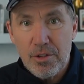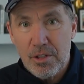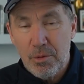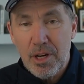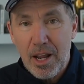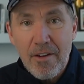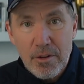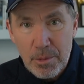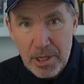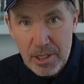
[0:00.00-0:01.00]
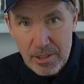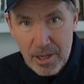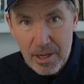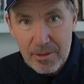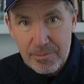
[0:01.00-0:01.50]
of what everybody
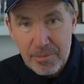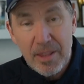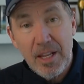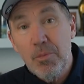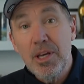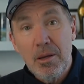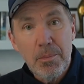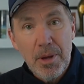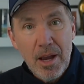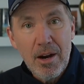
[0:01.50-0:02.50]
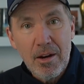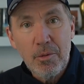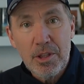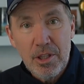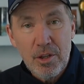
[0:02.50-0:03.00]
said. And then we compare
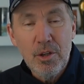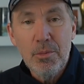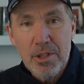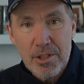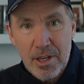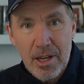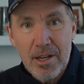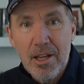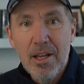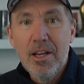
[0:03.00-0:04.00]
what the human said